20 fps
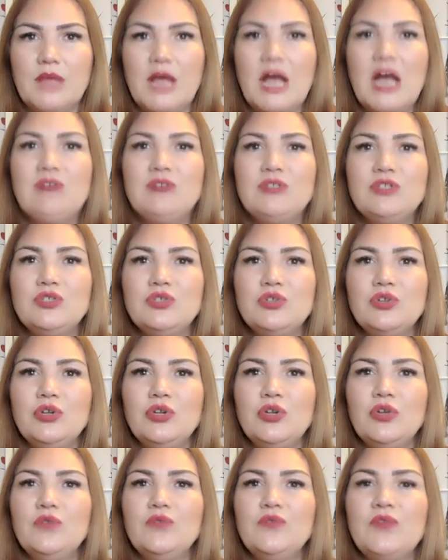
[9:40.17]
how strong
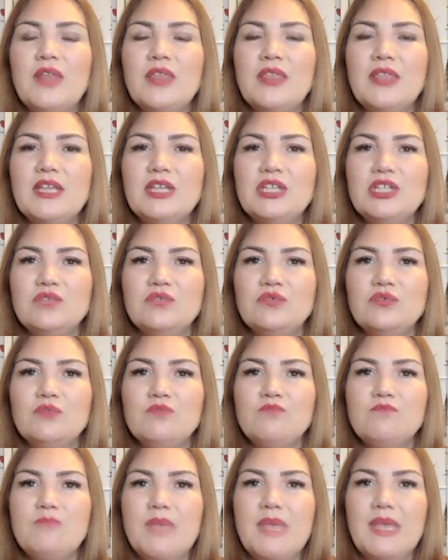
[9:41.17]
your foundation
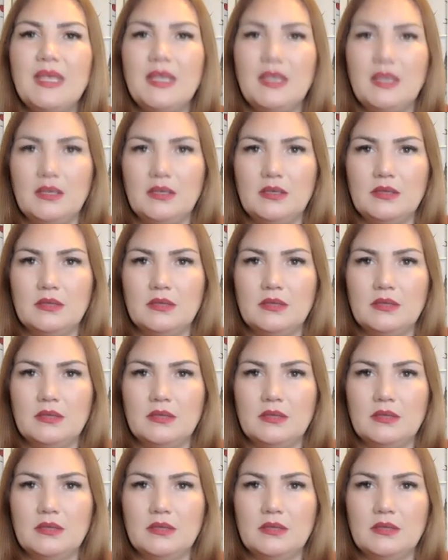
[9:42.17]
will be